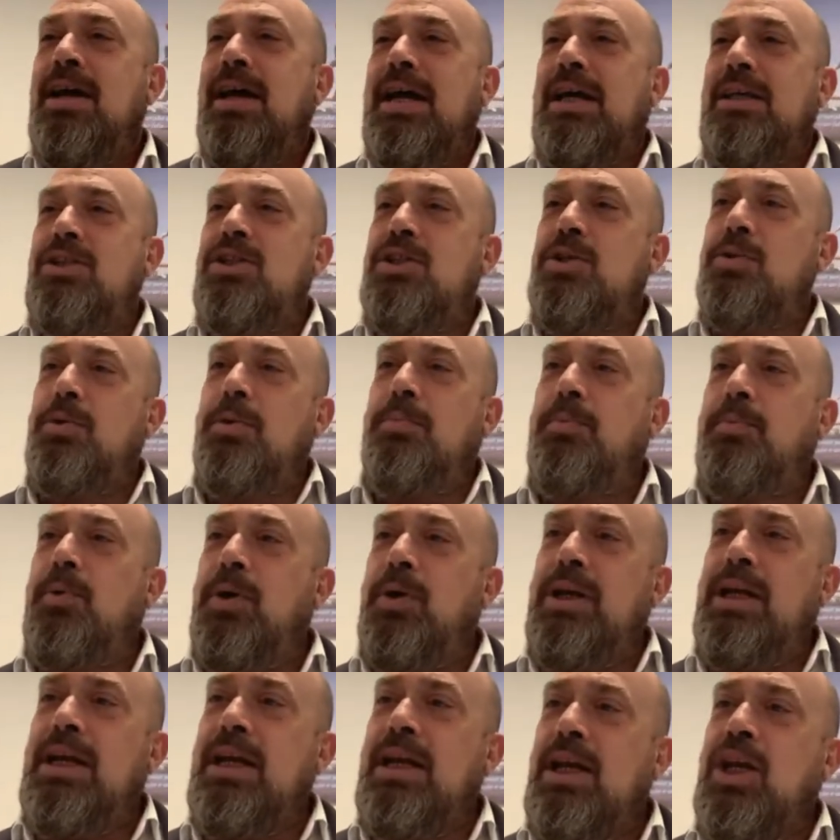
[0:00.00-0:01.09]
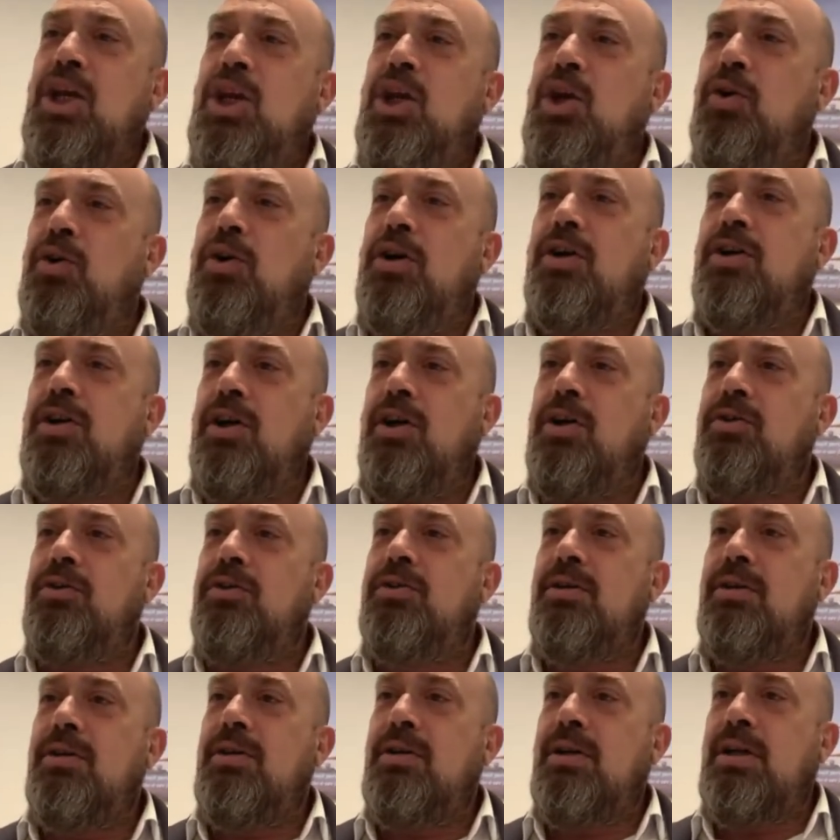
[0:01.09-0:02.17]
and she would point at a QR code,
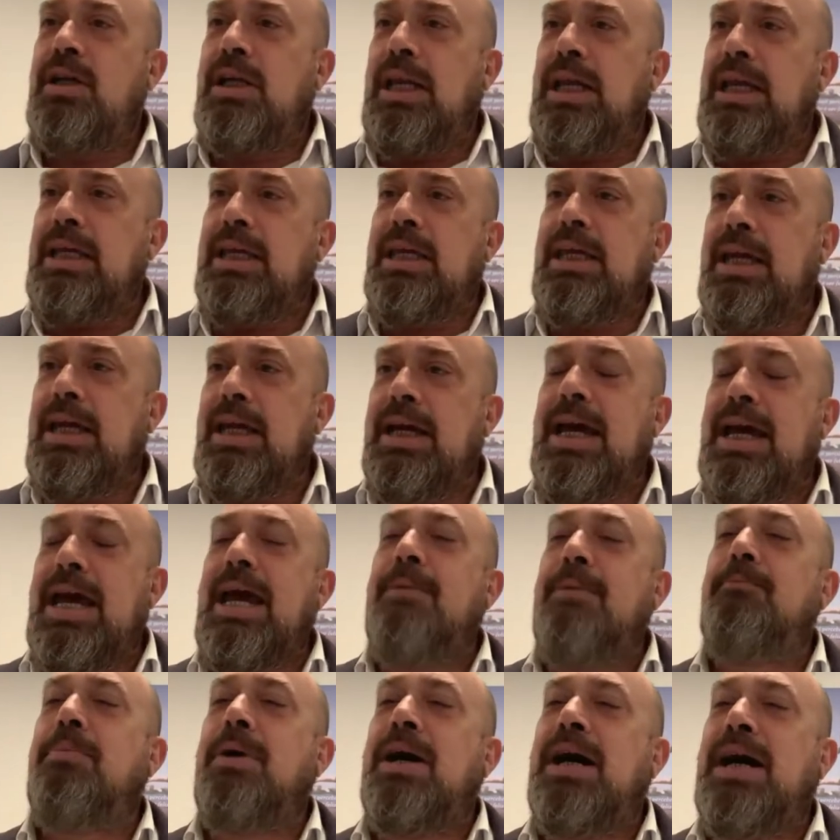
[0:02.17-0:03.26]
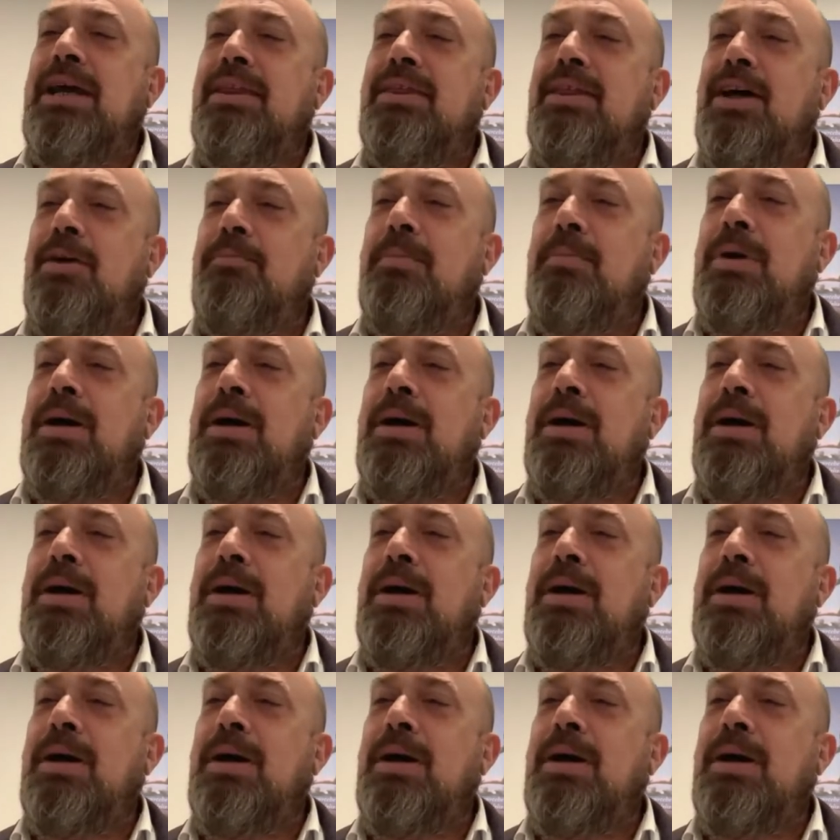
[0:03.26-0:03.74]
click here, and buy the my,